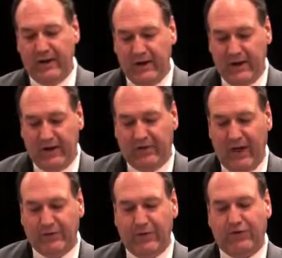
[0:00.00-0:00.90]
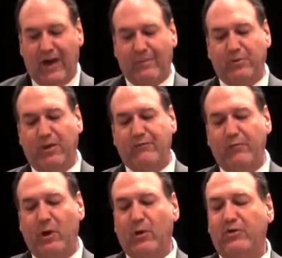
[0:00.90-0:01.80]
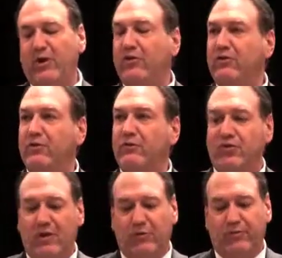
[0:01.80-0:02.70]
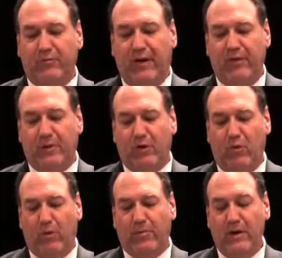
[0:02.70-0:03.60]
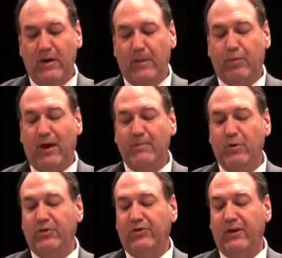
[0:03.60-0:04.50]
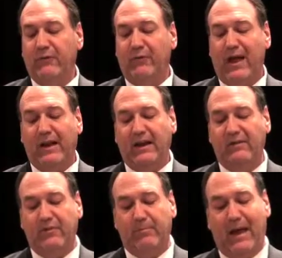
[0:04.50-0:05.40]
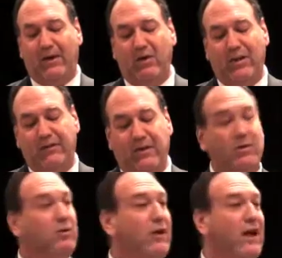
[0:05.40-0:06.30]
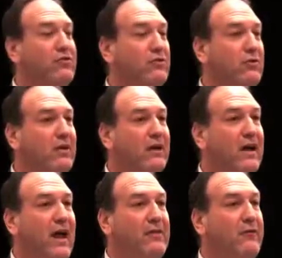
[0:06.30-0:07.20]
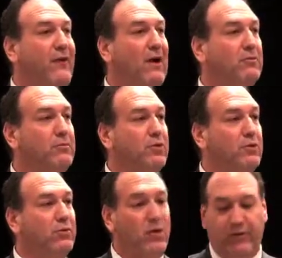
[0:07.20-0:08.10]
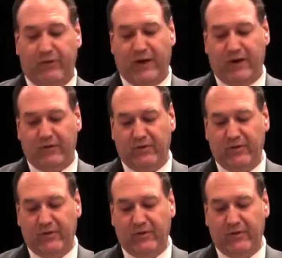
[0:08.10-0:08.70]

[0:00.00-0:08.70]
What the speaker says: He's handled the Chapter 11 reorganizations of General Development Corp., Prime Motors Inc., Flanagan's, and Banco Latino International, and the Fountain Blue Las Vegas.